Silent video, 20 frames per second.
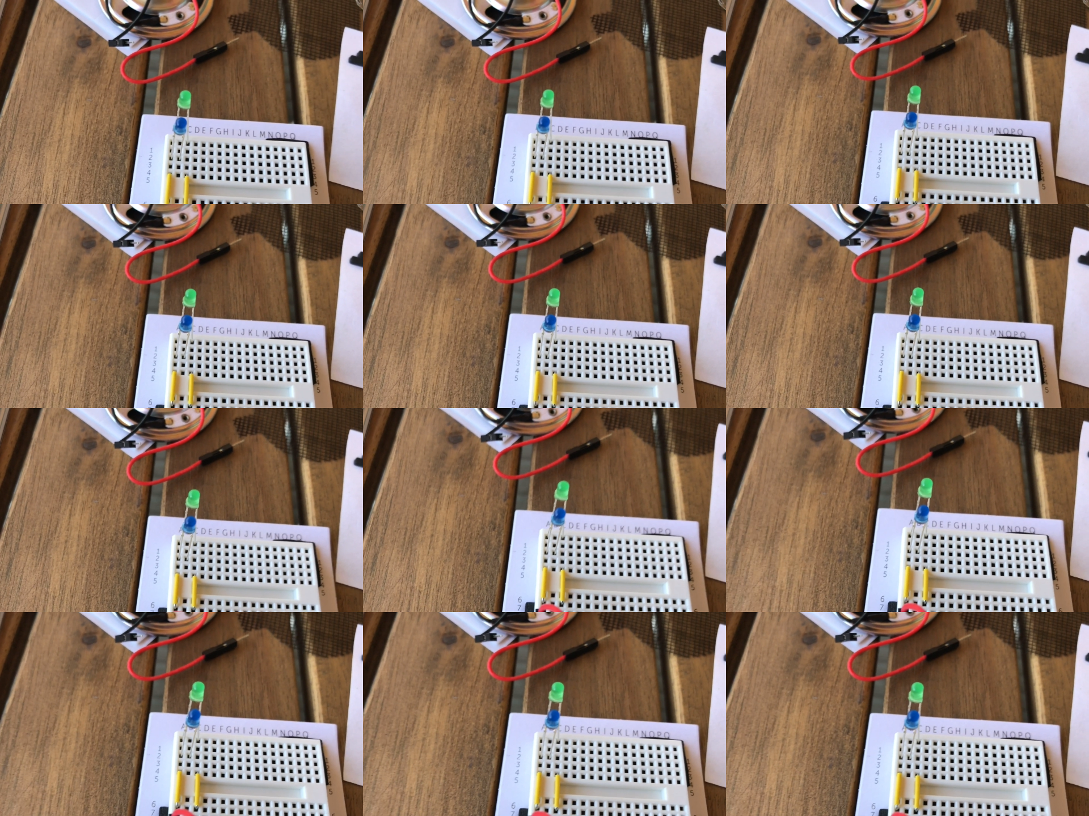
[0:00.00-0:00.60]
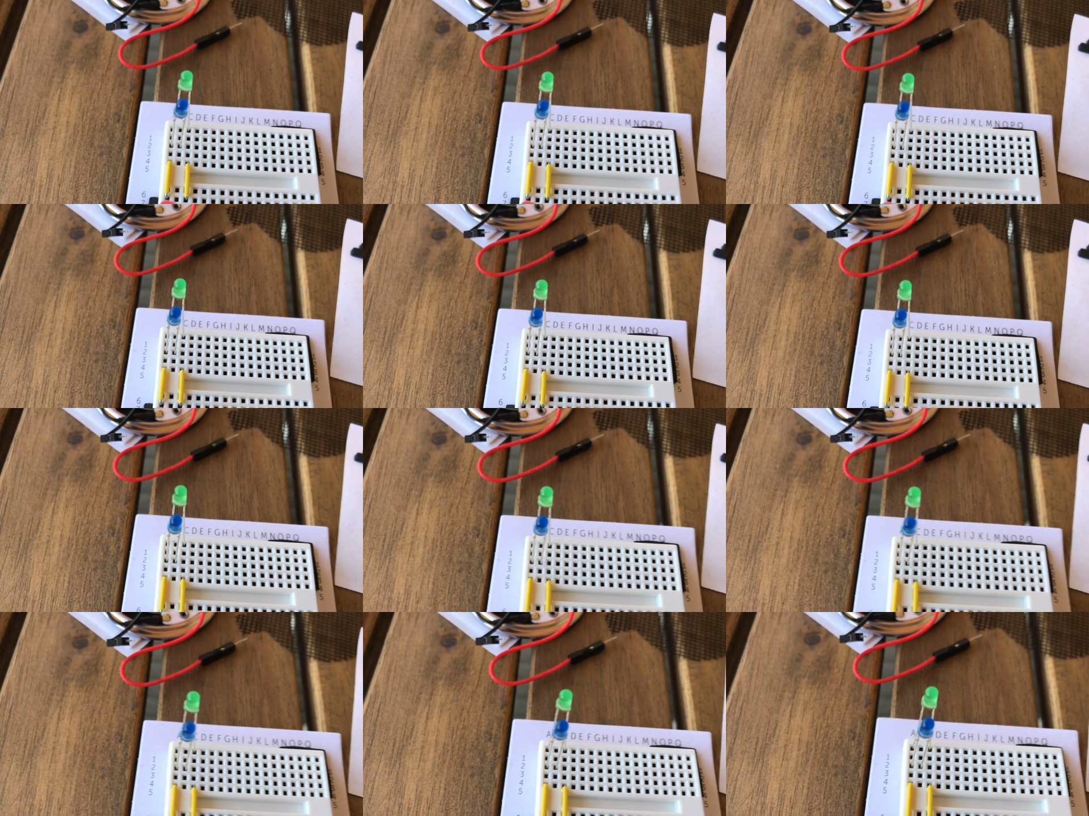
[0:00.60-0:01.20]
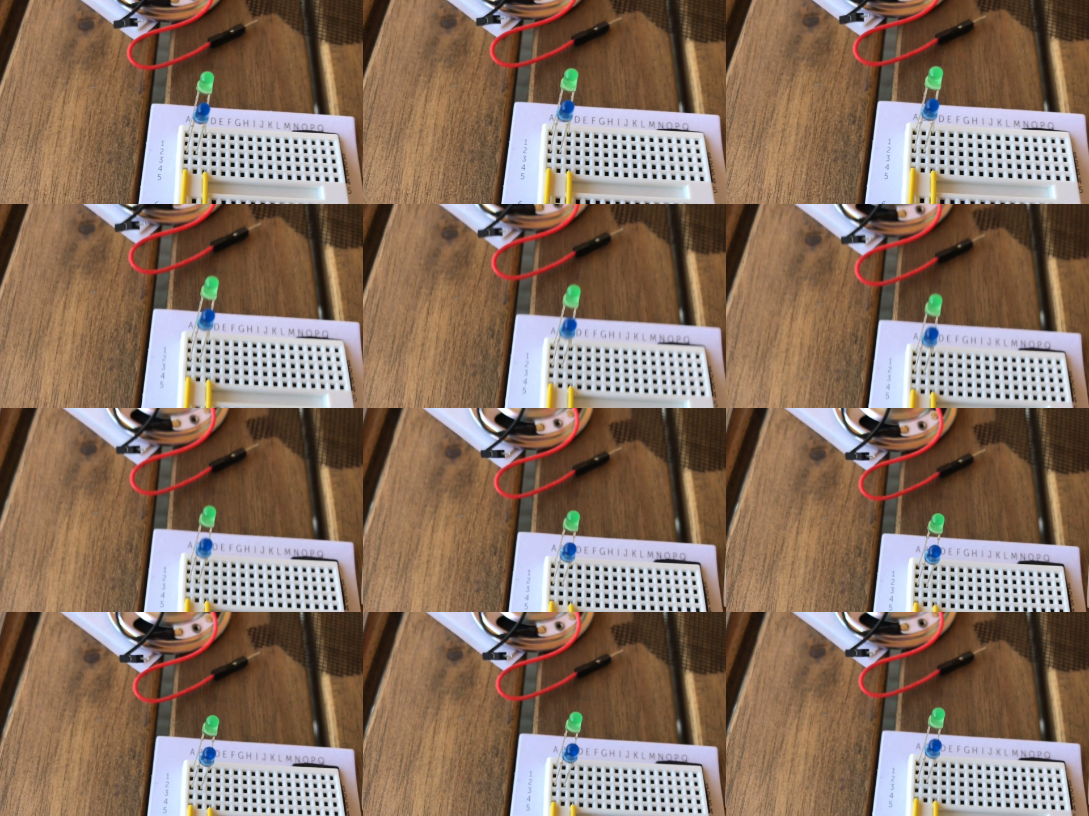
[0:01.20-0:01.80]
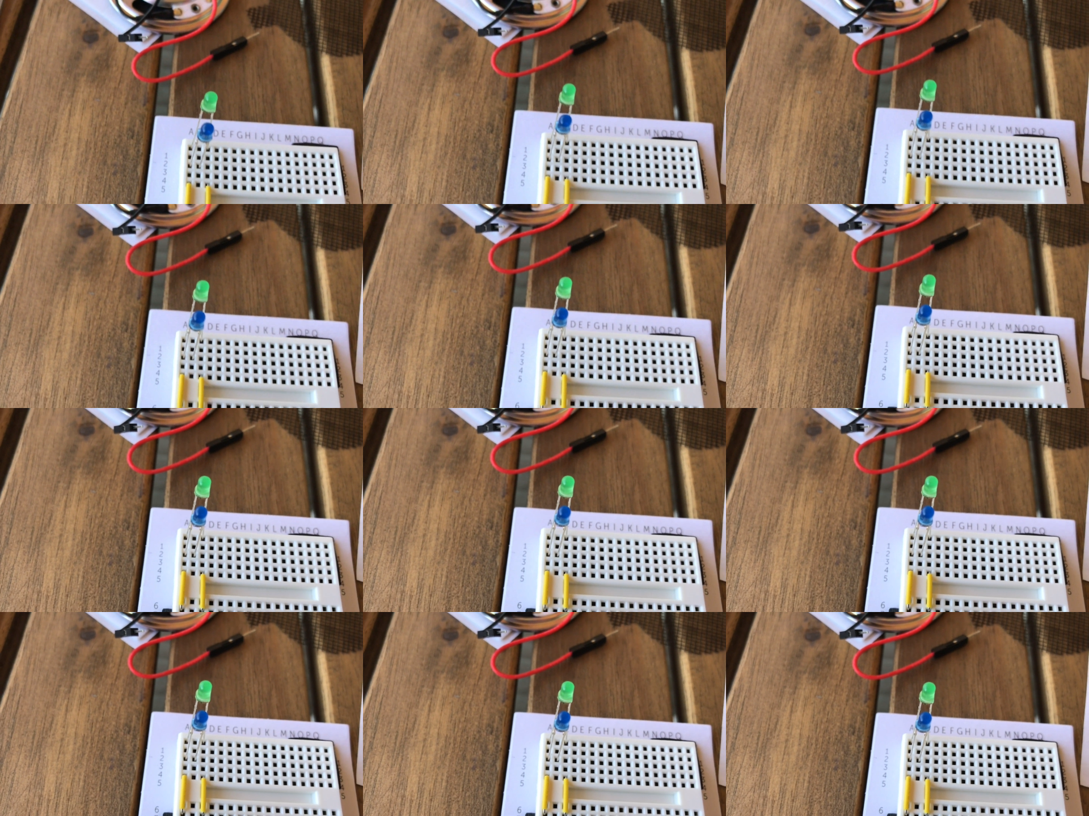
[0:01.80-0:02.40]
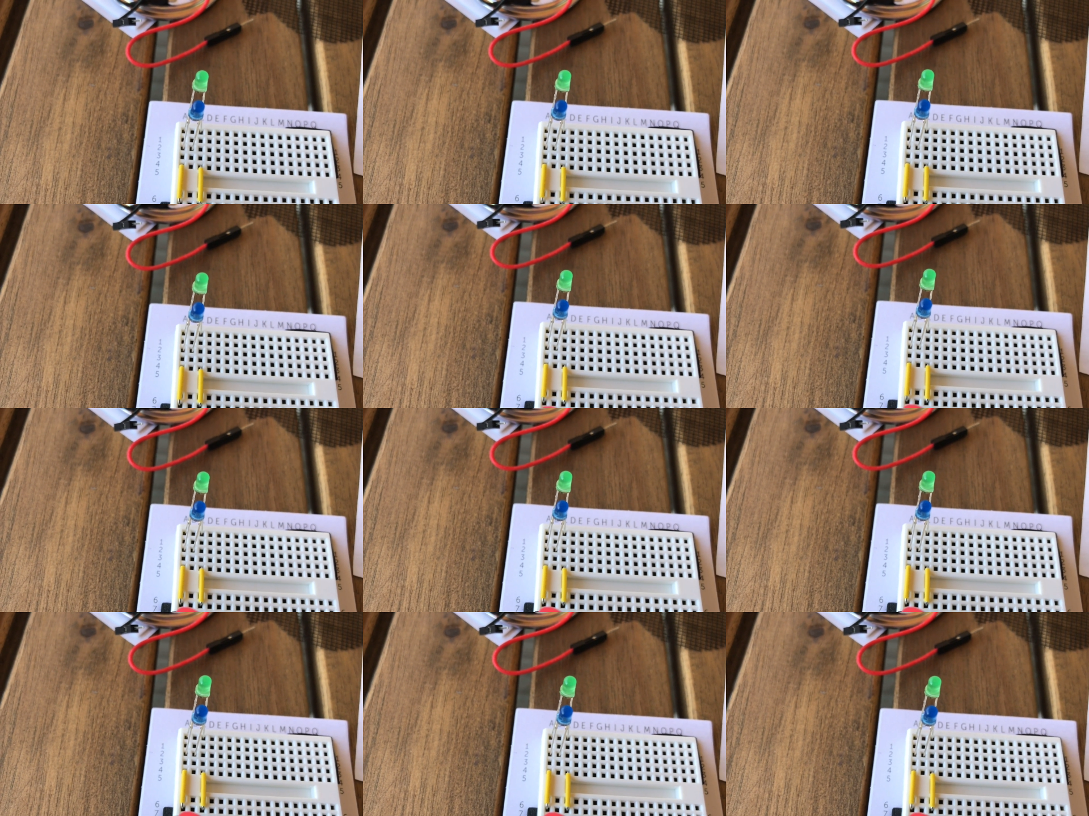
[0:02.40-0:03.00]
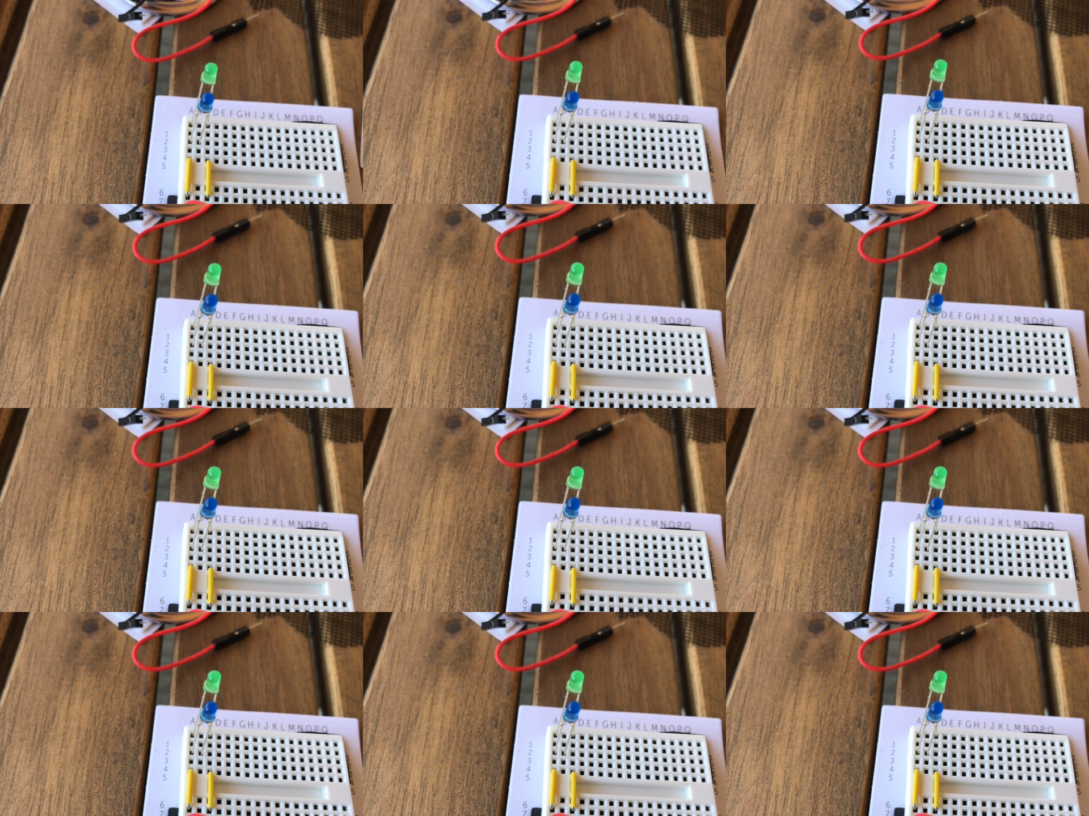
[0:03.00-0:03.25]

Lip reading: [unreadable: no face in view]